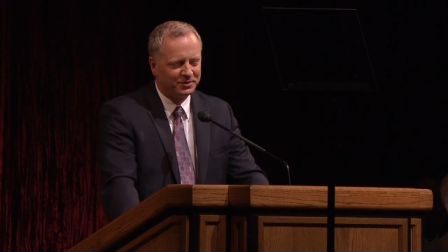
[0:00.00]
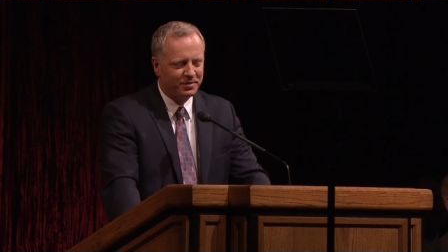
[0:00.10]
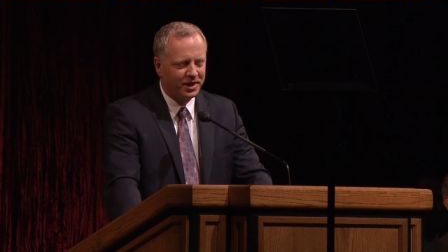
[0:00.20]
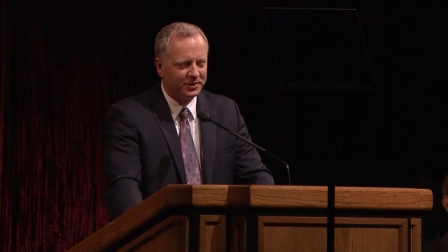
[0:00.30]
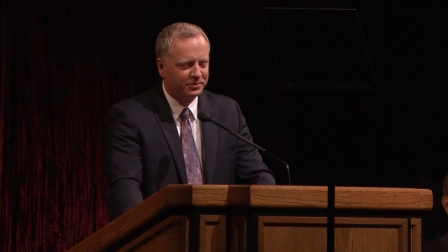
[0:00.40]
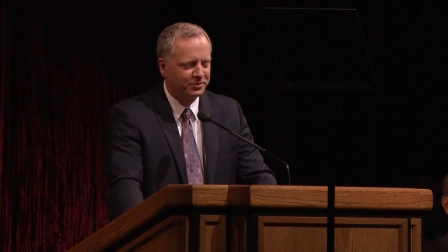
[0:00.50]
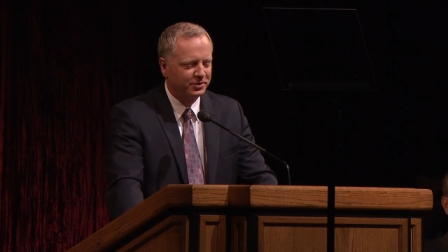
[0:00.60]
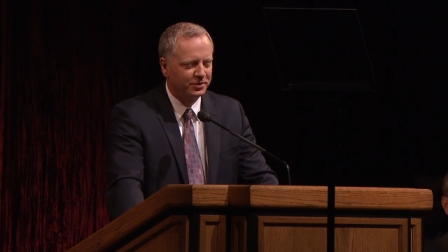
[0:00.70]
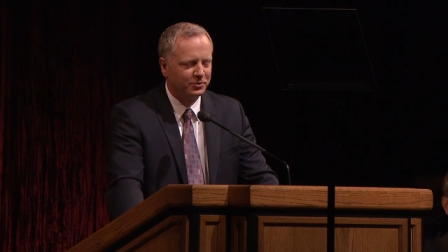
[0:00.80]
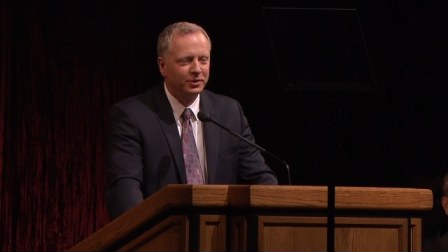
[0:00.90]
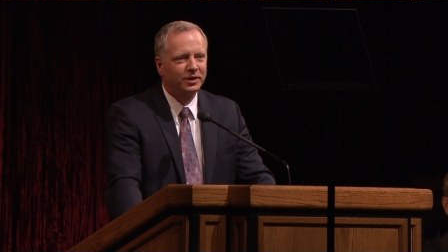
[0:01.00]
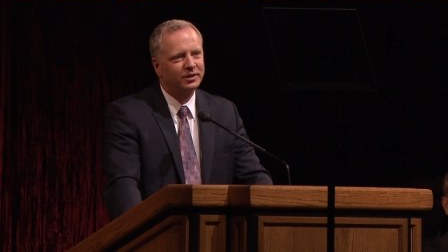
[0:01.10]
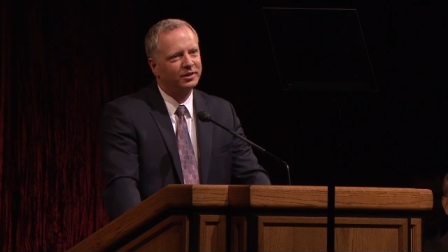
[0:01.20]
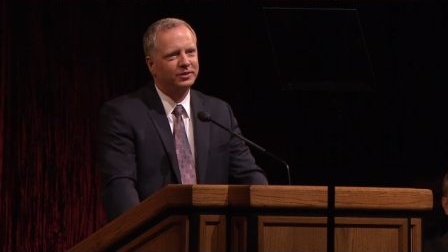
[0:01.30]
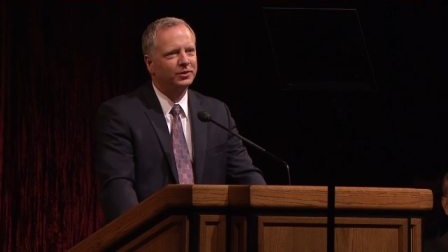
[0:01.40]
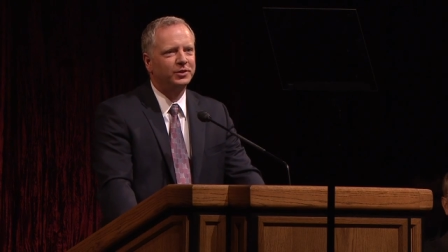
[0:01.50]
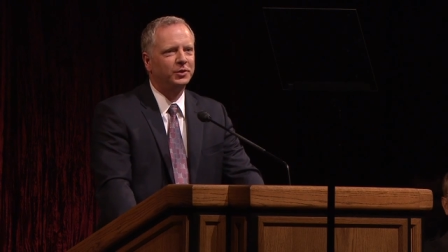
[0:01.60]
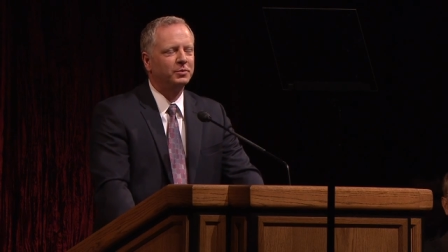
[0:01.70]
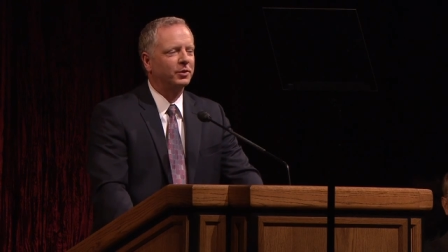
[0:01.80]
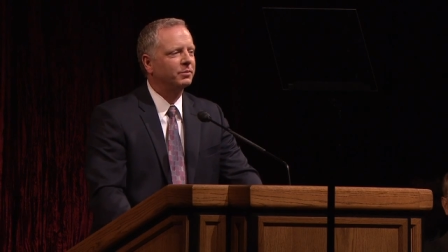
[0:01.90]
a man of uh, wit and good
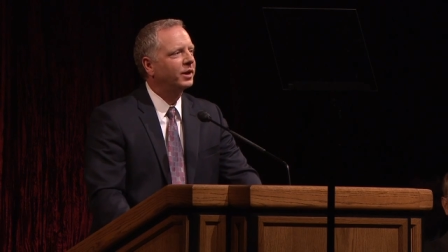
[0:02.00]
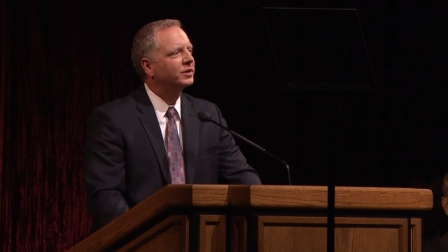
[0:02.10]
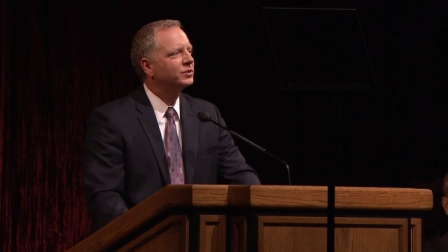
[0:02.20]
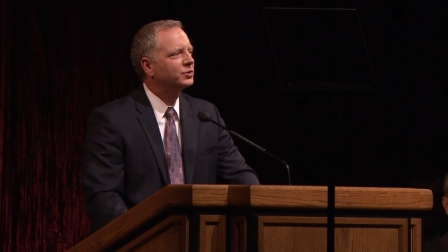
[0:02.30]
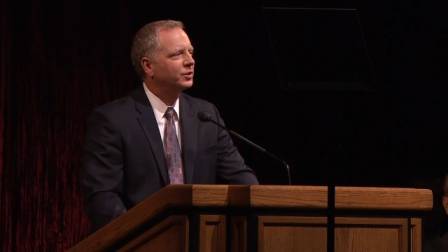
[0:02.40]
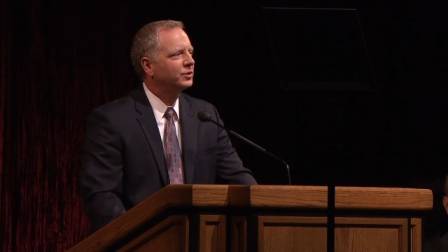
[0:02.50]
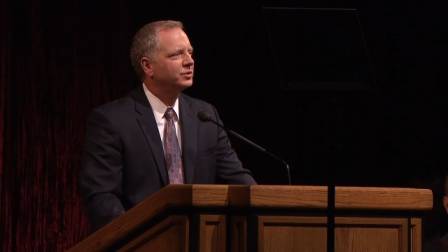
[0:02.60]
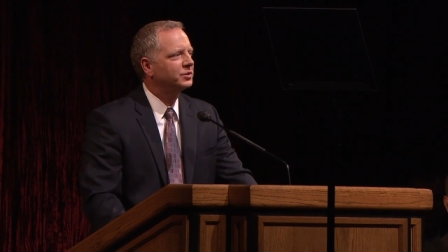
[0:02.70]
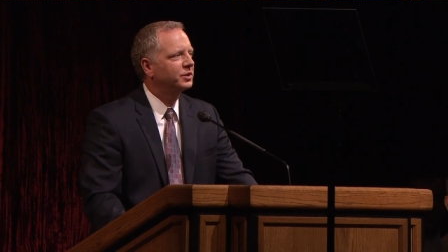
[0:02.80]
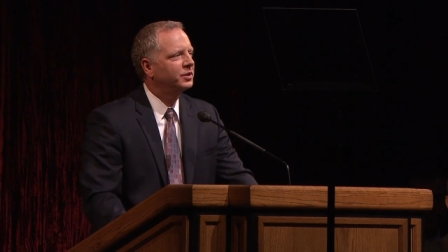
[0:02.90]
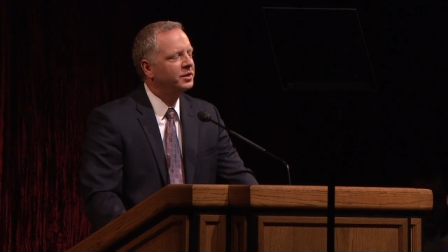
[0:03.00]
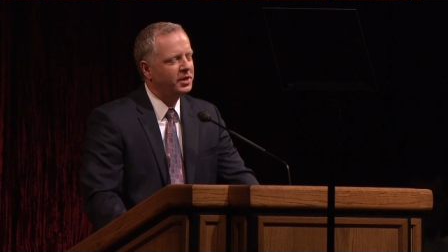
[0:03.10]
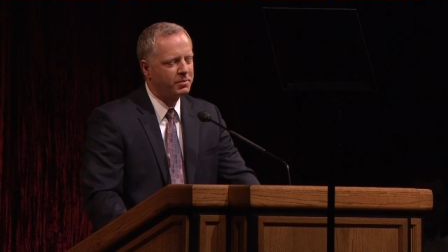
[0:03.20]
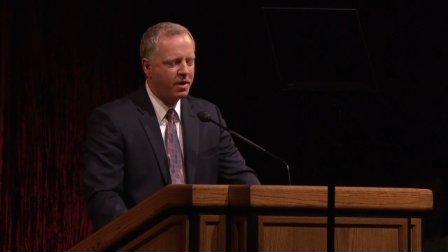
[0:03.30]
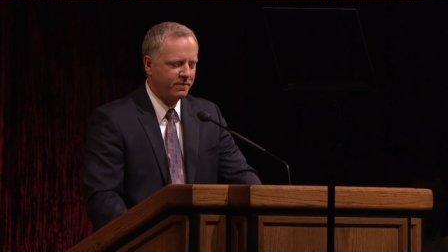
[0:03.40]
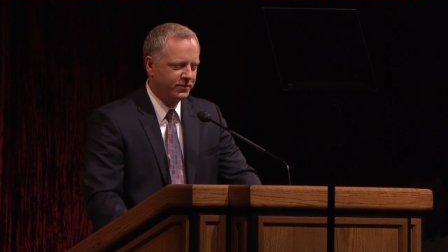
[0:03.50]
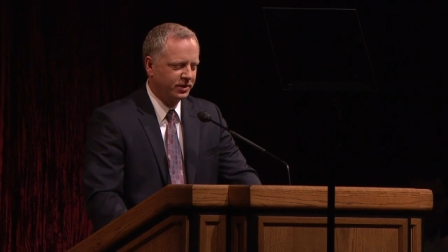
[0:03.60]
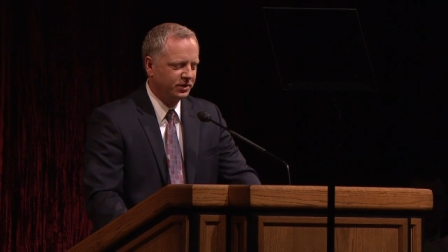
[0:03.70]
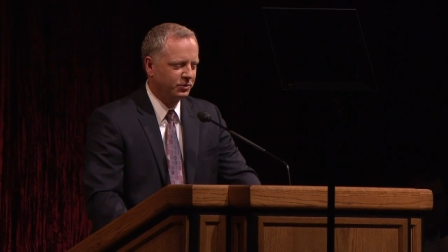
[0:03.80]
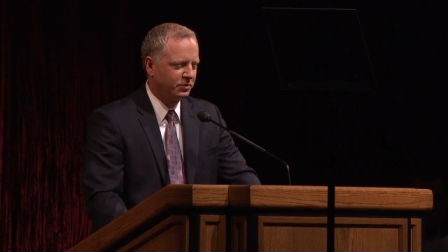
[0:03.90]
humor, and my concerns about
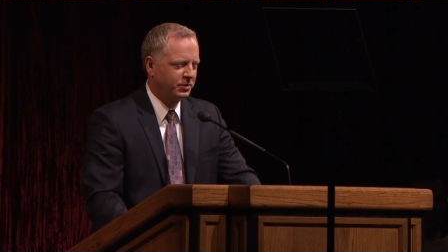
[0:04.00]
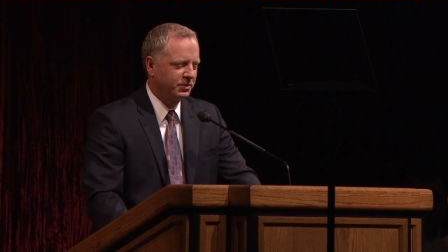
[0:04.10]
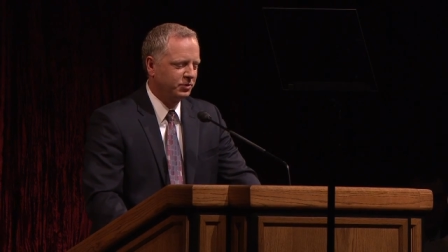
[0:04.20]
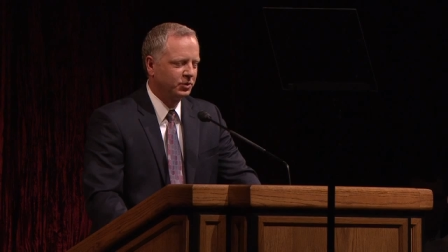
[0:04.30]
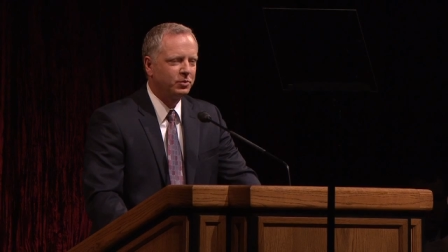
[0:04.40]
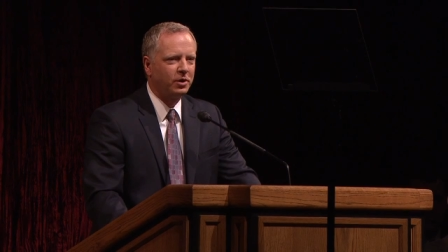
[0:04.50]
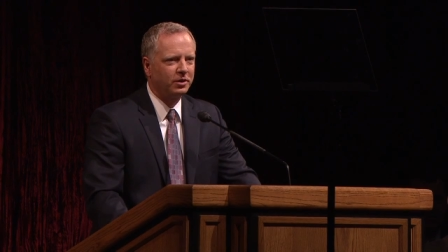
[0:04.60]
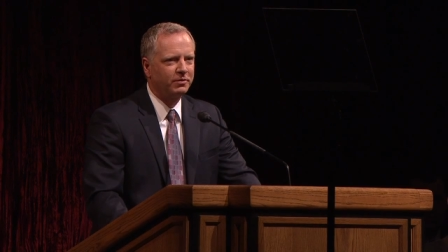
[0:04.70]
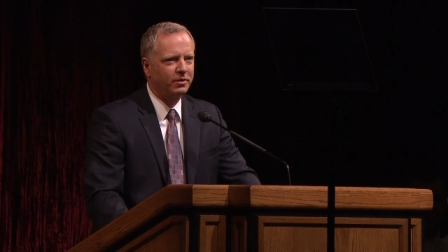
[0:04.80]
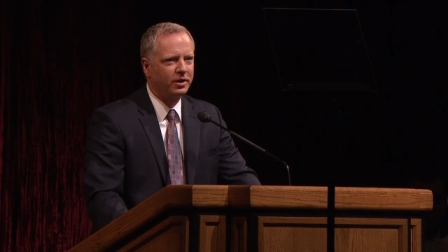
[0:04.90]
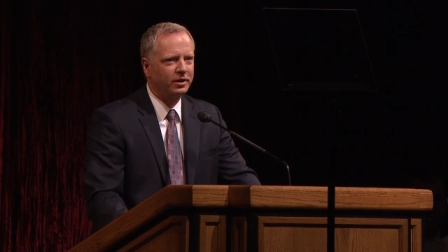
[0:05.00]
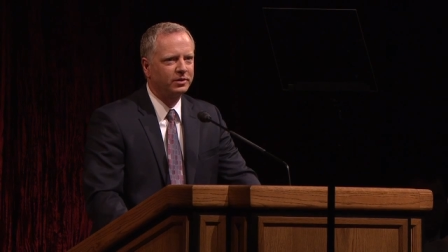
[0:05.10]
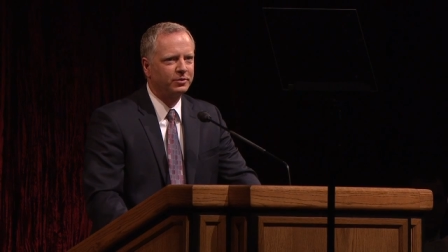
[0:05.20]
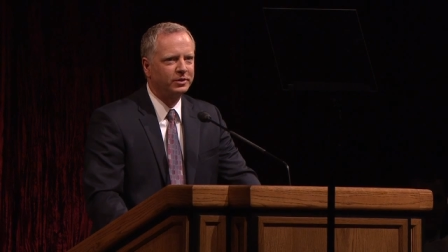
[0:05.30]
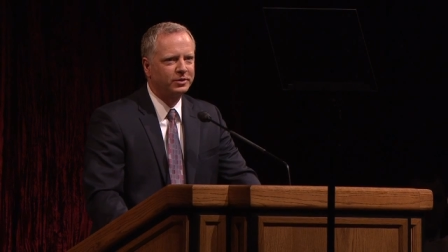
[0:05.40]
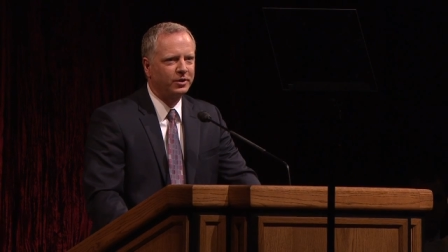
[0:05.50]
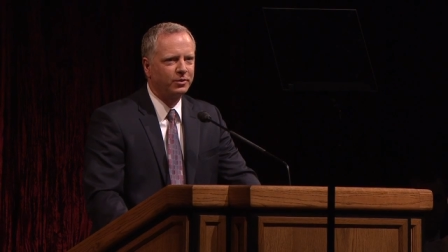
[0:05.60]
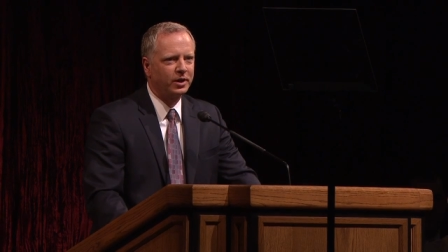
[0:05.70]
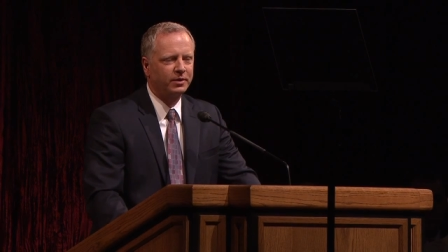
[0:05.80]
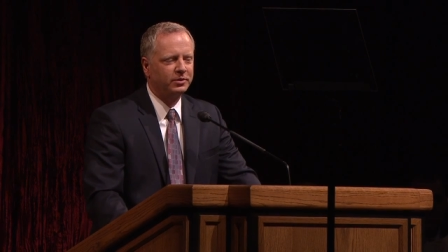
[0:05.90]
fitting in with people who qualified to return
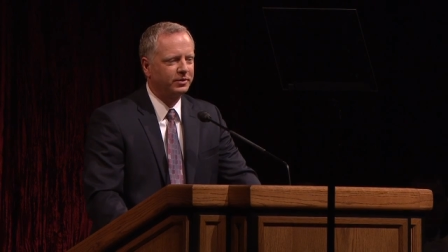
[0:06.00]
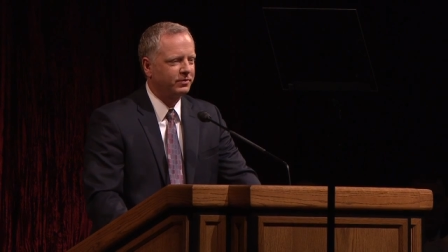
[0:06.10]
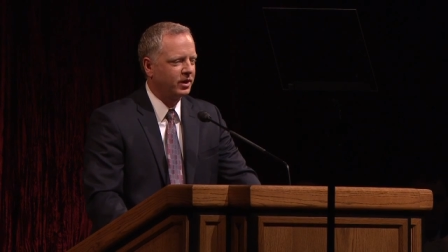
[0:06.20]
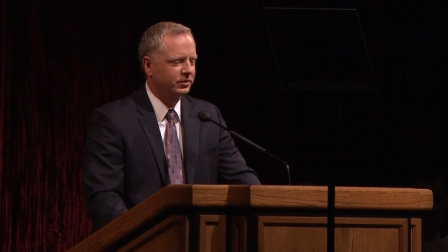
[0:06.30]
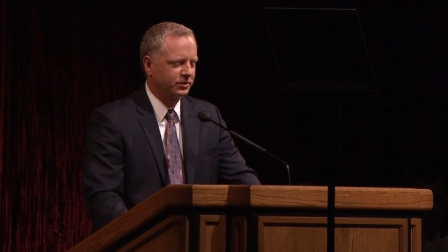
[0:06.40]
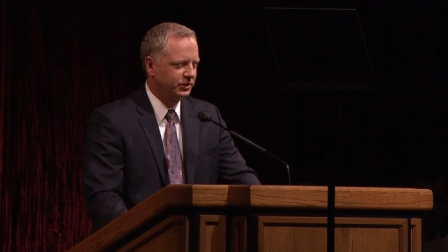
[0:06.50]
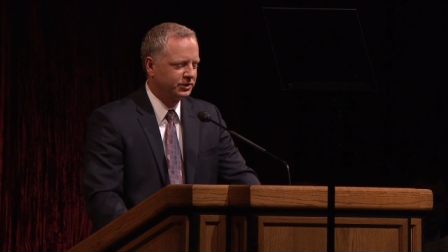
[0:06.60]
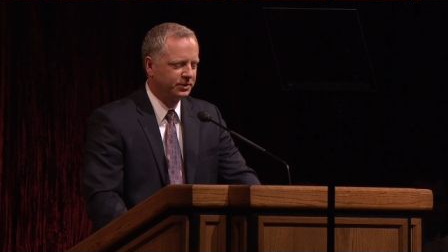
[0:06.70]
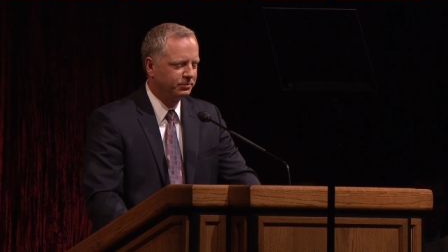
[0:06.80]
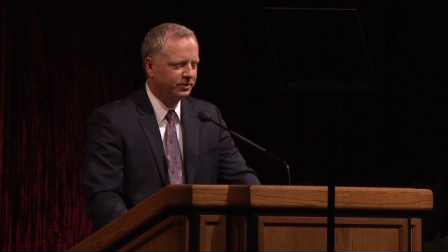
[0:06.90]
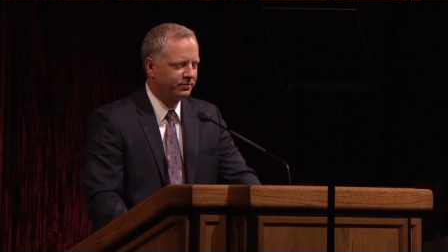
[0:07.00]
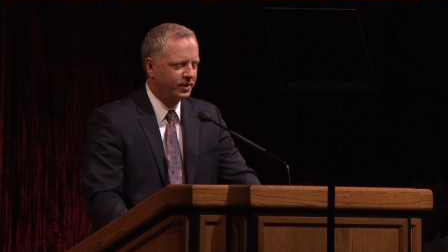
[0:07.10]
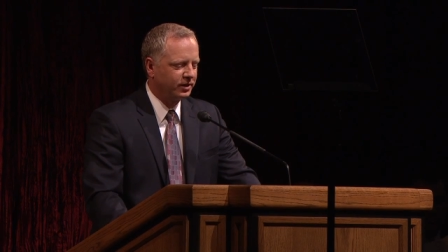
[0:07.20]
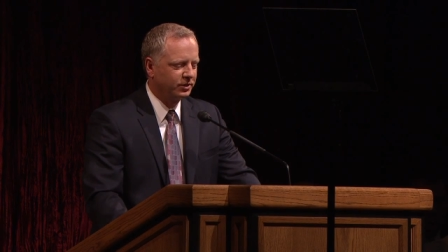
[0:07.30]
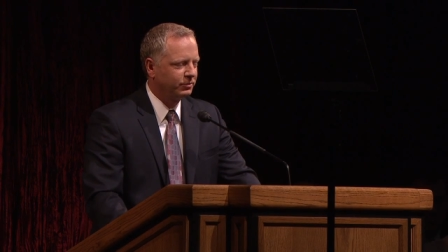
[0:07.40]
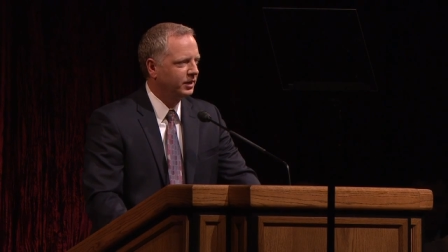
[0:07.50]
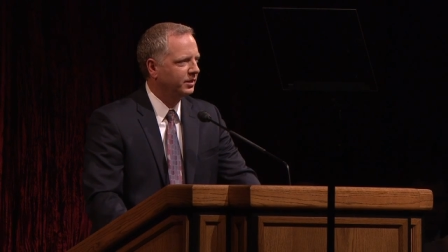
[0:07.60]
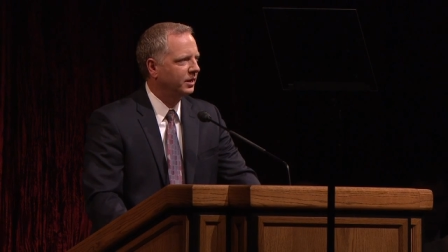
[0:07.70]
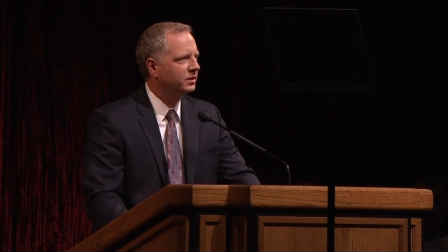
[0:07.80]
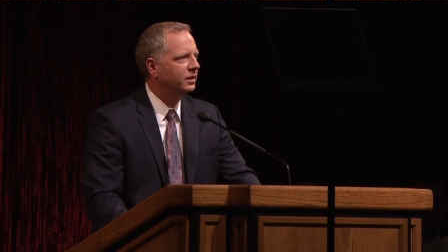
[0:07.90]
to our Heavenly Father just simply faded away
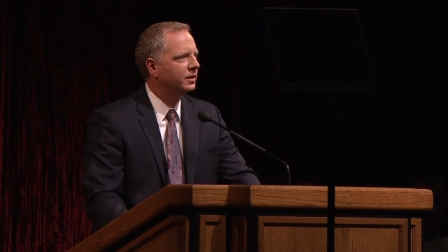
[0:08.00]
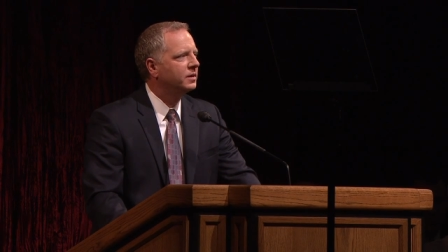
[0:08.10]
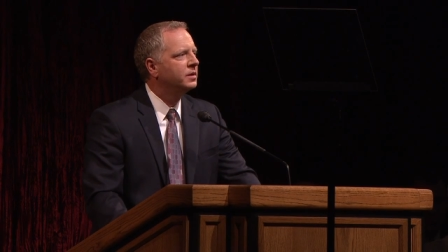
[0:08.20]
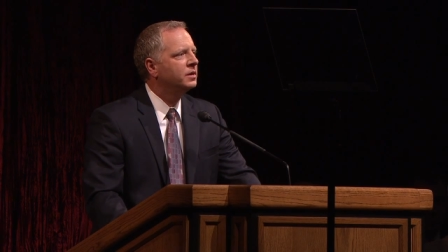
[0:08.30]
that day.